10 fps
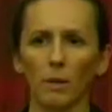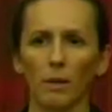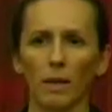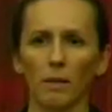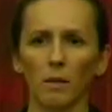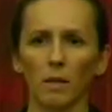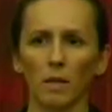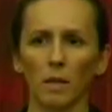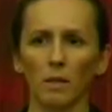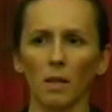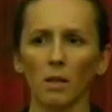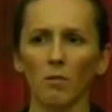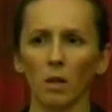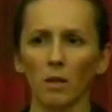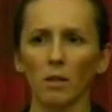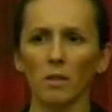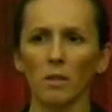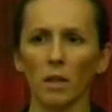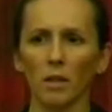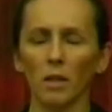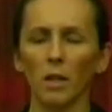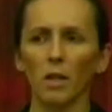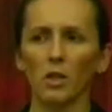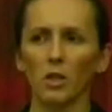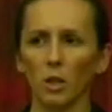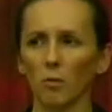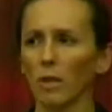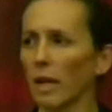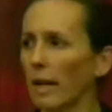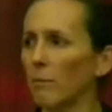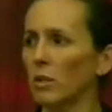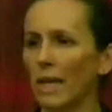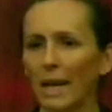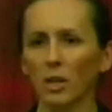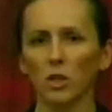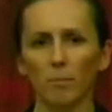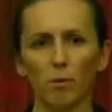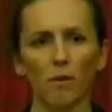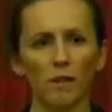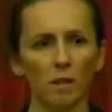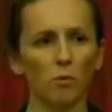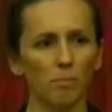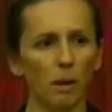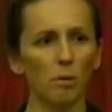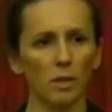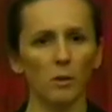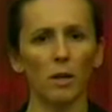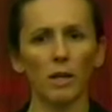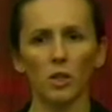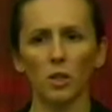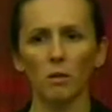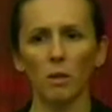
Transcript: that the City of London study showed that cameras actually prevented was public urination.